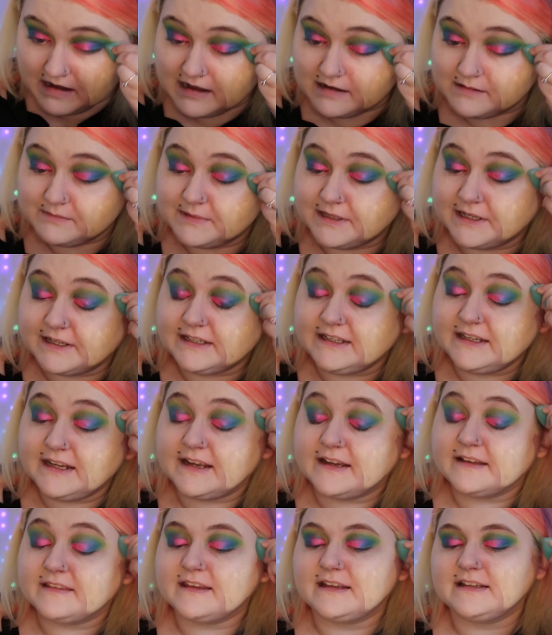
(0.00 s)
I'm like,
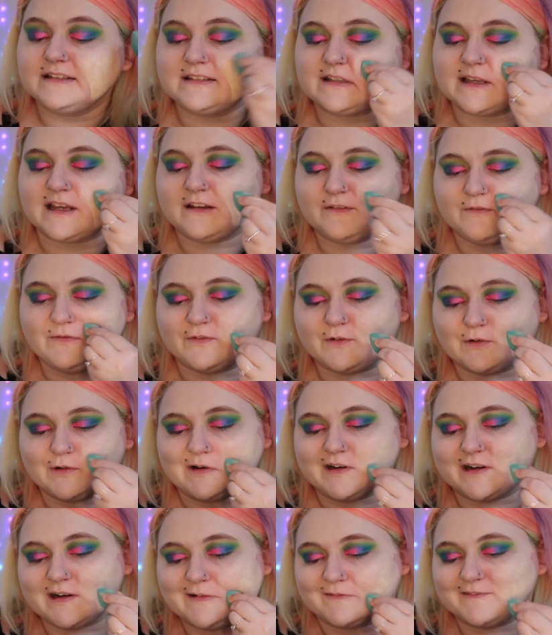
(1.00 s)
yeah, they say
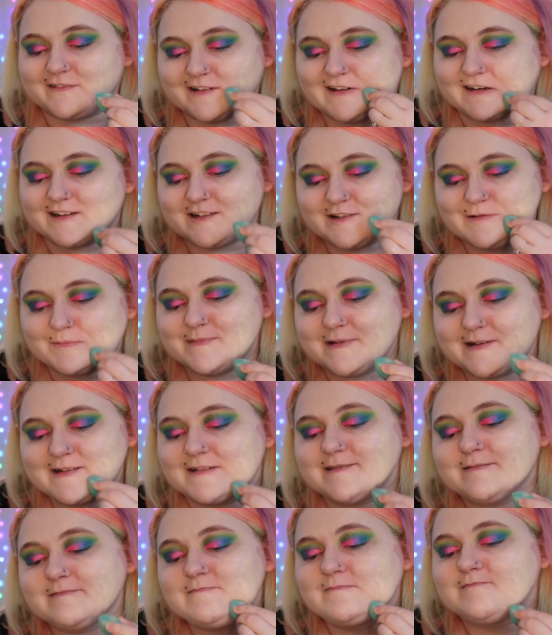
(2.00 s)
full coverage,
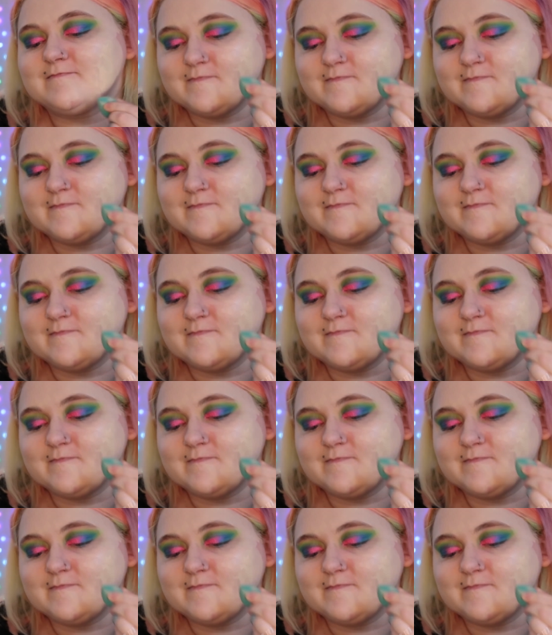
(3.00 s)
but